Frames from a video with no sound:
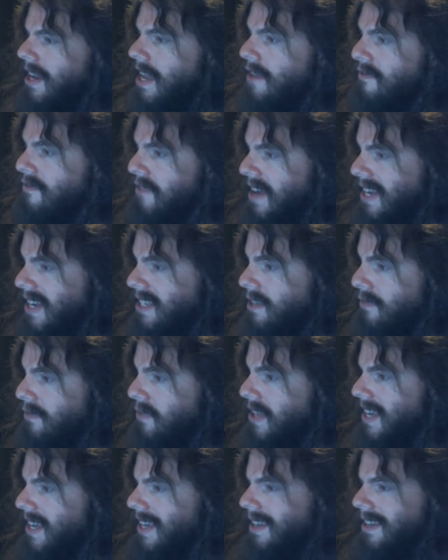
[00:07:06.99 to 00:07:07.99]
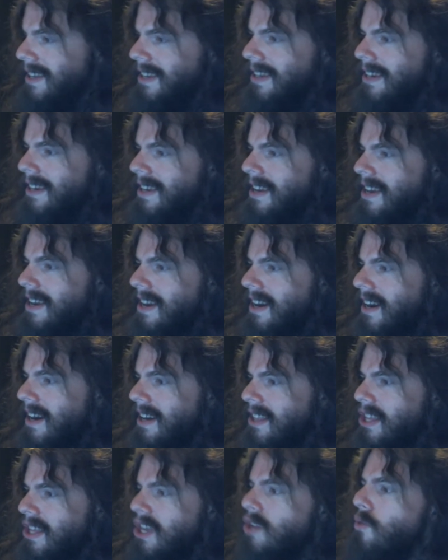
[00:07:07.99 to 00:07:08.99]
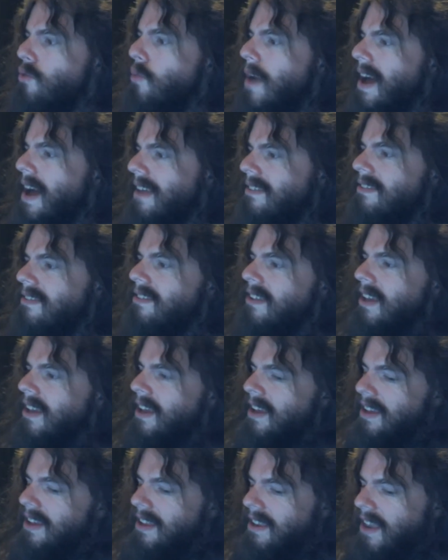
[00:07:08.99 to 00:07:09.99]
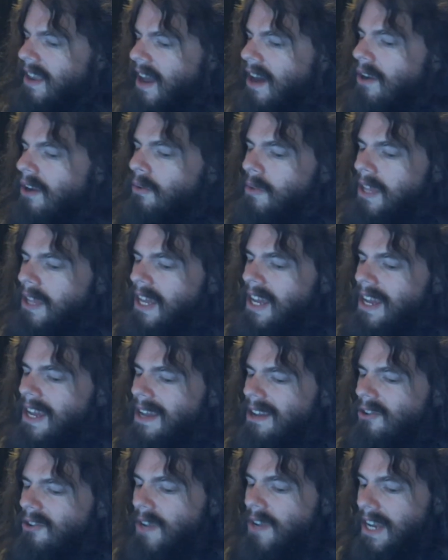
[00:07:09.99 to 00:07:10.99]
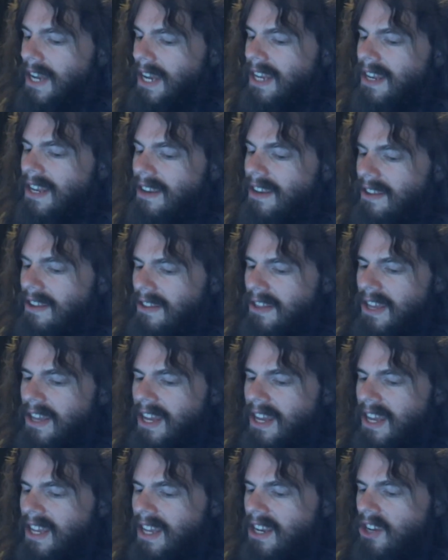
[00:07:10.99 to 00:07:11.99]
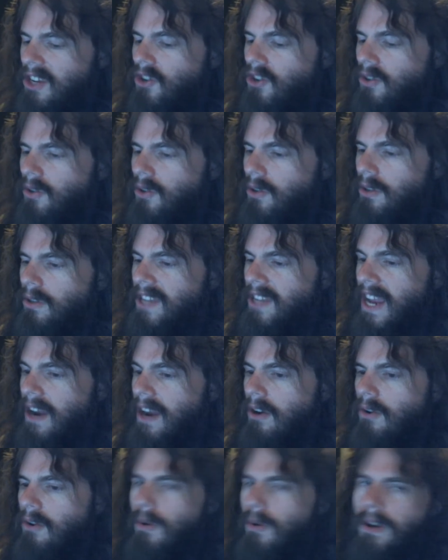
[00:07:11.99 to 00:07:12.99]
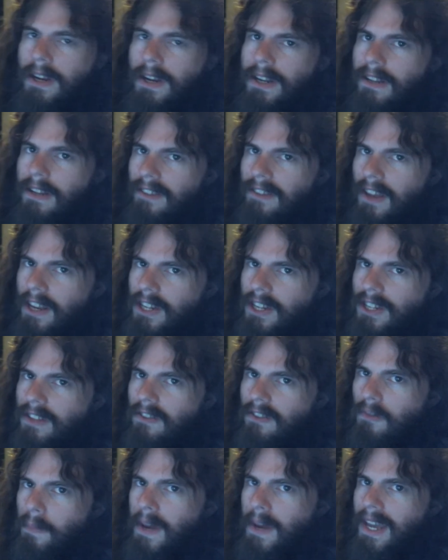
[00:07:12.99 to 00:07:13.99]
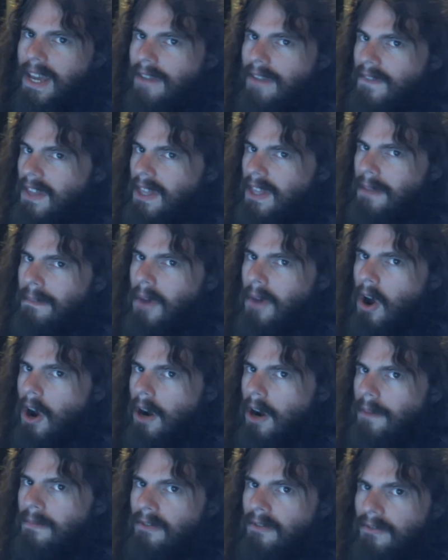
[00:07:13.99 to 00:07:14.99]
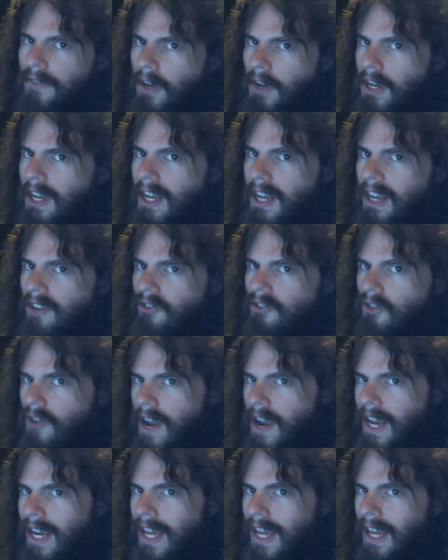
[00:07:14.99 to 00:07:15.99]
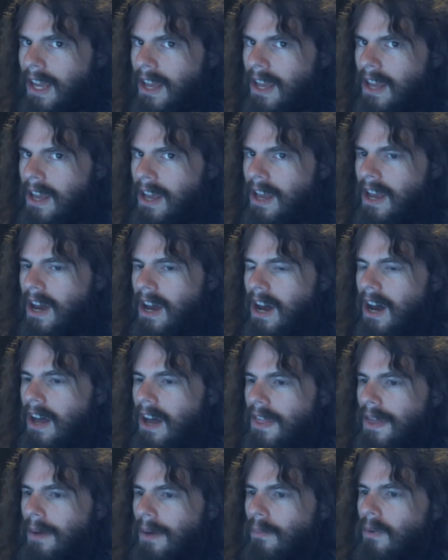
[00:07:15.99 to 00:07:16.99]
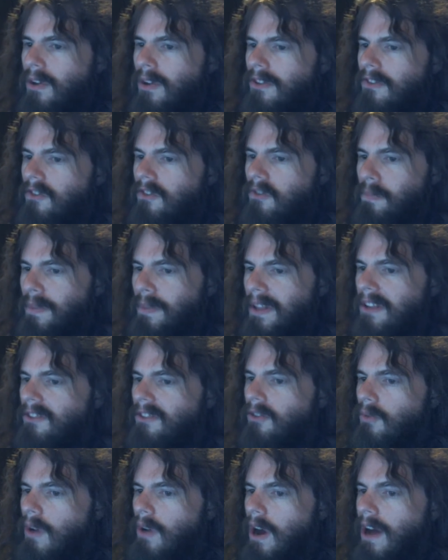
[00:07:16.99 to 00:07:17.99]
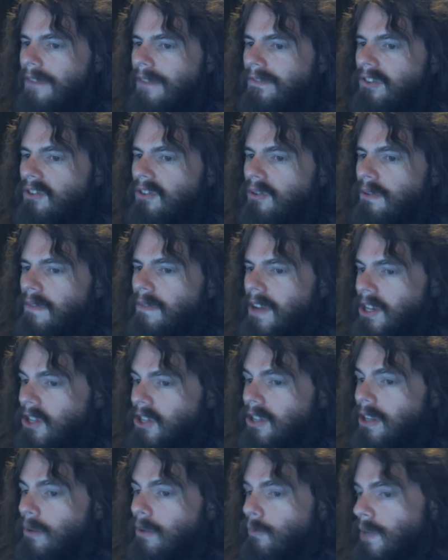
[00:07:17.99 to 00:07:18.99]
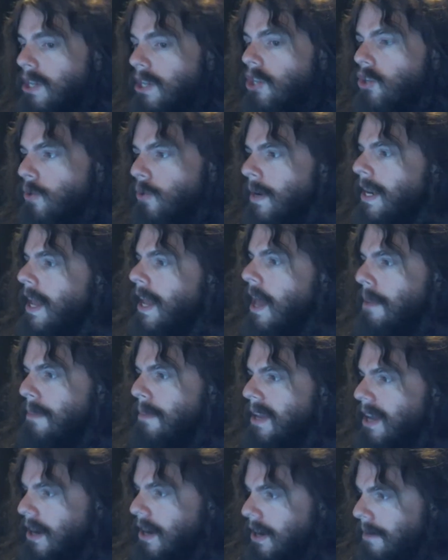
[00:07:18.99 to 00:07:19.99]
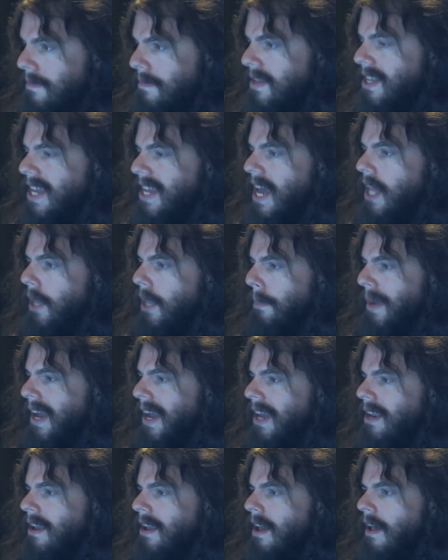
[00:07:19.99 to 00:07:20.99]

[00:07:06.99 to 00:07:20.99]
effectively, uh, the U.S. not only created the initial terror organizations by giving them arms, funding, and training uh, that would splinter off to eventually rejoin and become the Taliban,